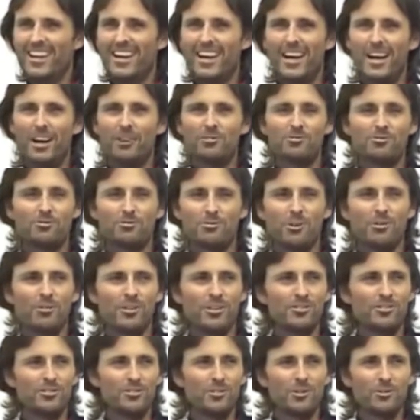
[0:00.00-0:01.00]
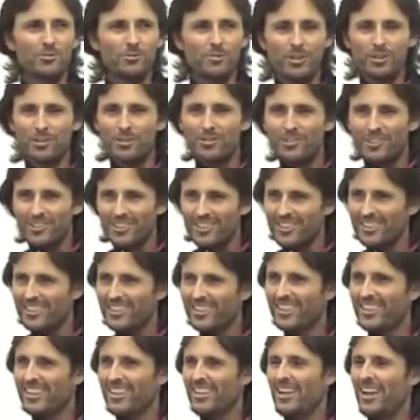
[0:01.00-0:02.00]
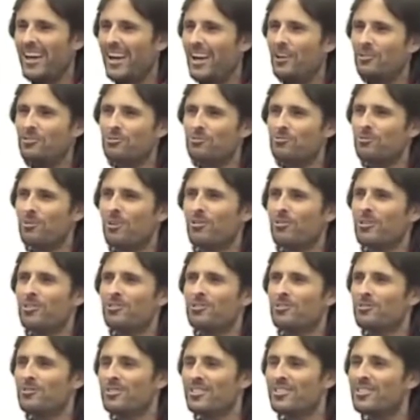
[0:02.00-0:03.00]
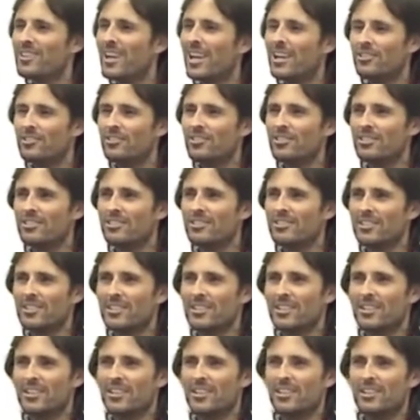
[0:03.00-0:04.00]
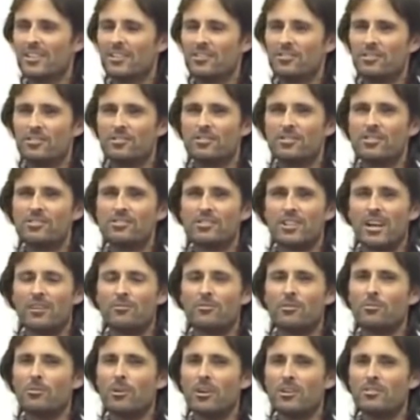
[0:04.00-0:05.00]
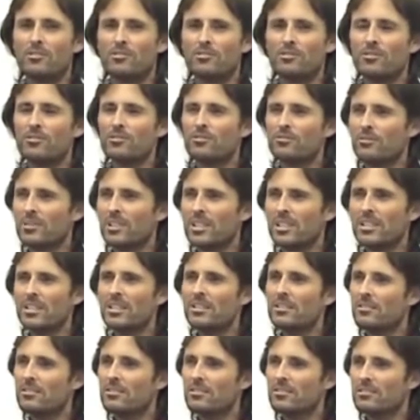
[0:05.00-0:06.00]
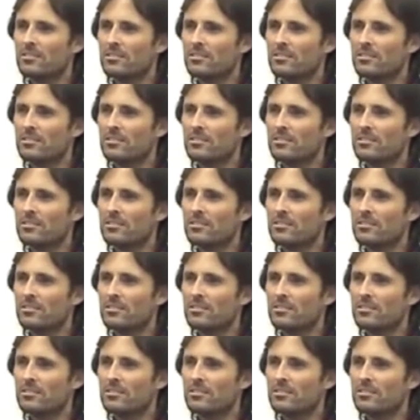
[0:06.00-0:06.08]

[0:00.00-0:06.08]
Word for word: How strong is your will? How strong is your intention to discover what the truth really is?